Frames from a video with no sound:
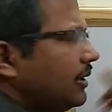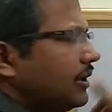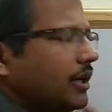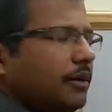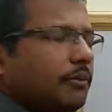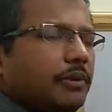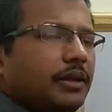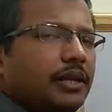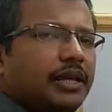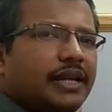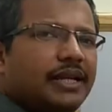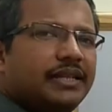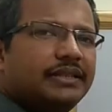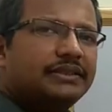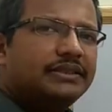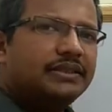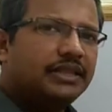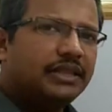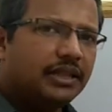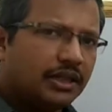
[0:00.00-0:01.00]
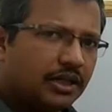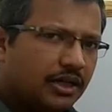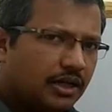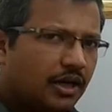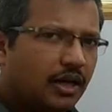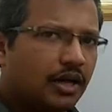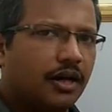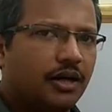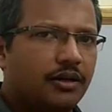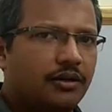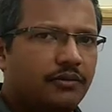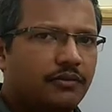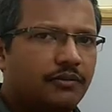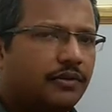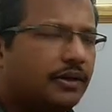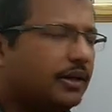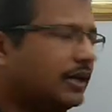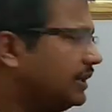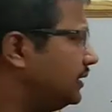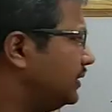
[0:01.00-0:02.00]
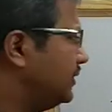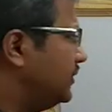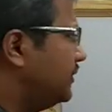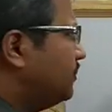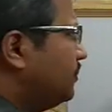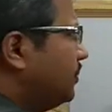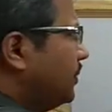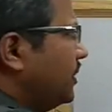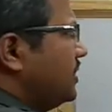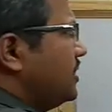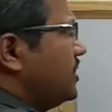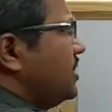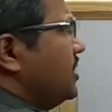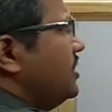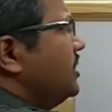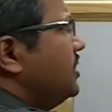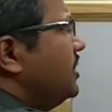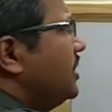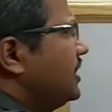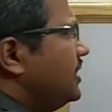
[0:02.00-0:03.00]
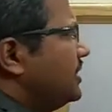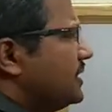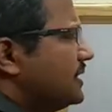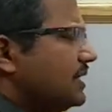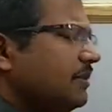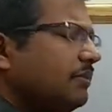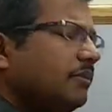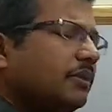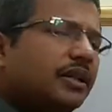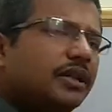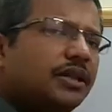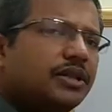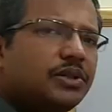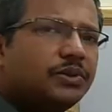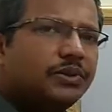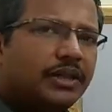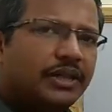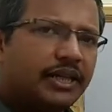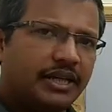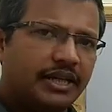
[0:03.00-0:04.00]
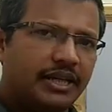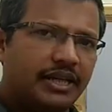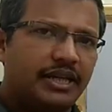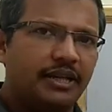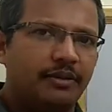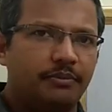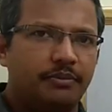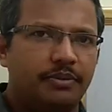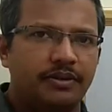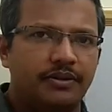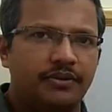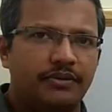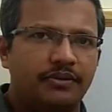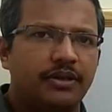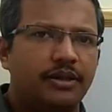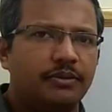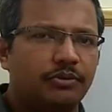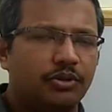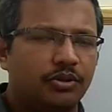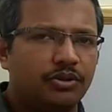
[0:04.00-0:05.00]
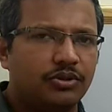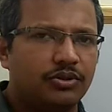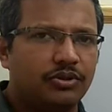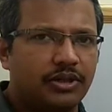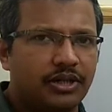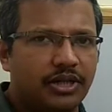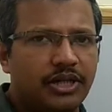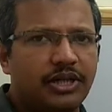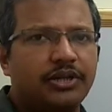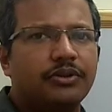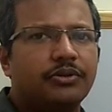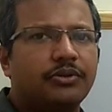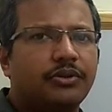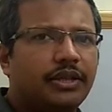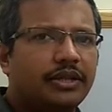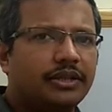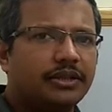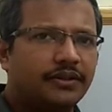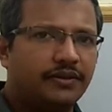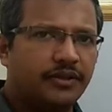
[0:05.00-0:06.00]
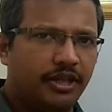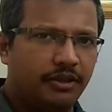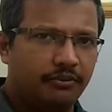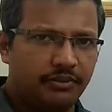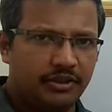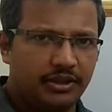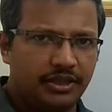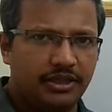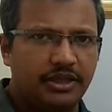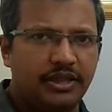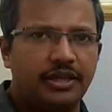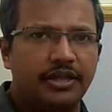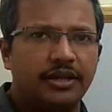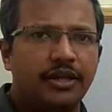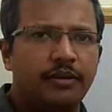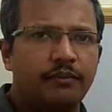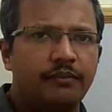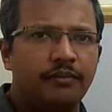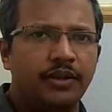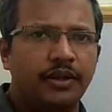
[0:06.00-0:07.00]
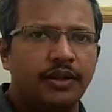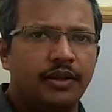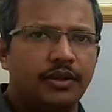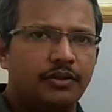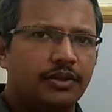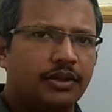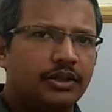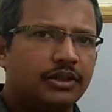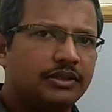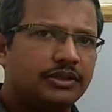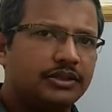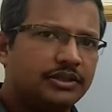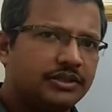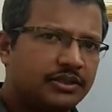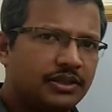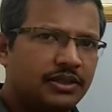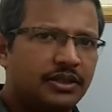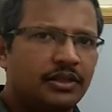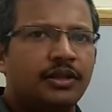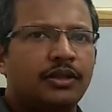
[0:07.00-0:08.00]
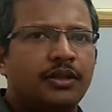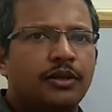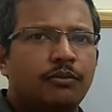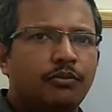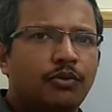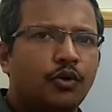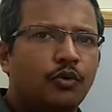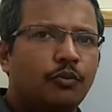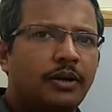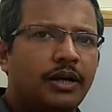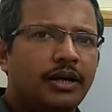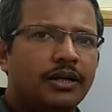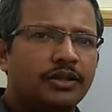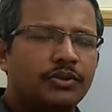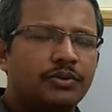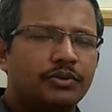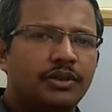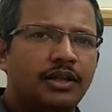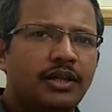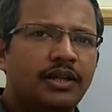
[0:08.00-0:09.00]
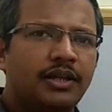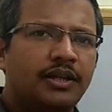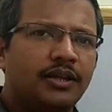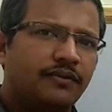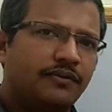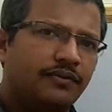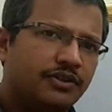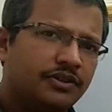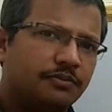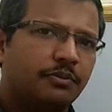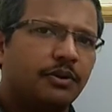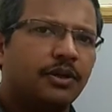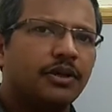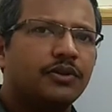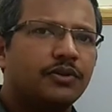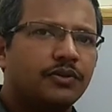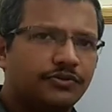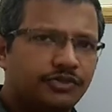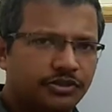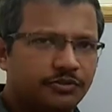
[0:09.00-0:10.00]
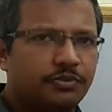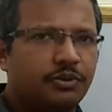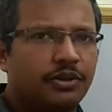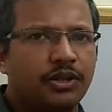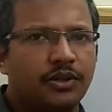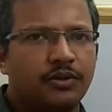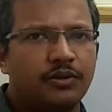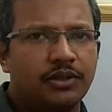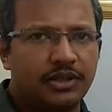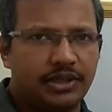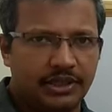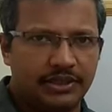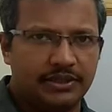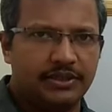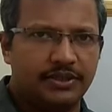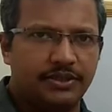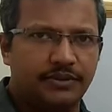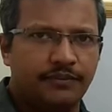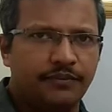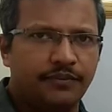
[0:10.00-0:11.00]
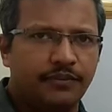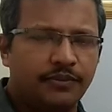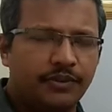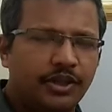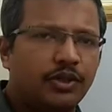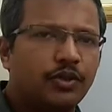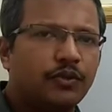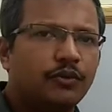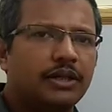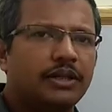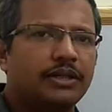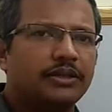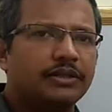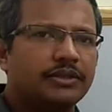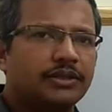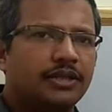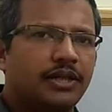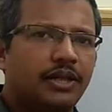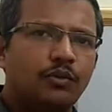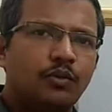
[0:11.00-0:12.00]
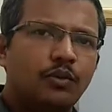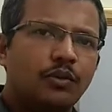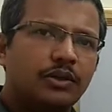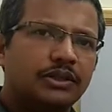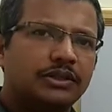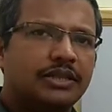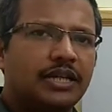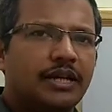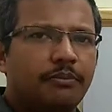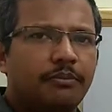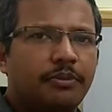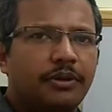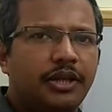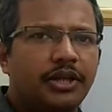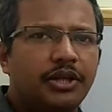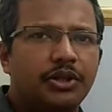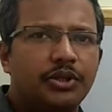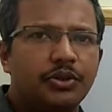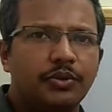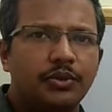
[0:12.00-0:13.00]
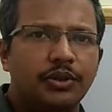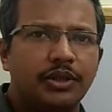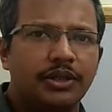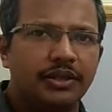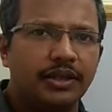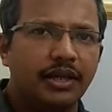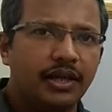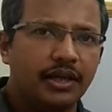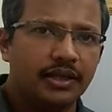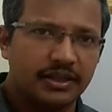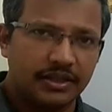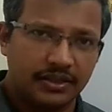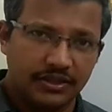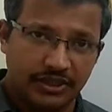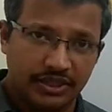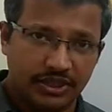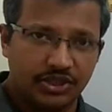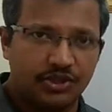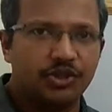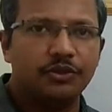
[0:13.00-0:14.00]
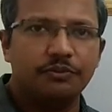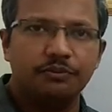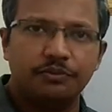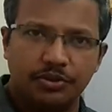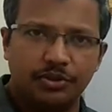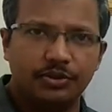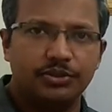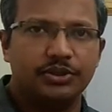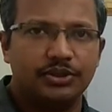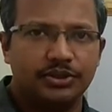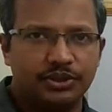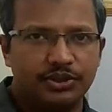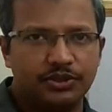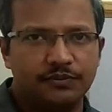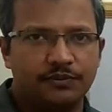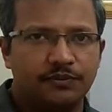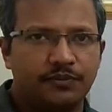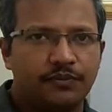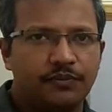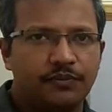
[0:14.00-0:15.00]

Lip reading: coming as the R. And this part changing is similar to the NAD plus. So I am not redrawing the same thing here. You can just move back to the first part of this particular lesson. Then you will understand what is happening during the reduction process.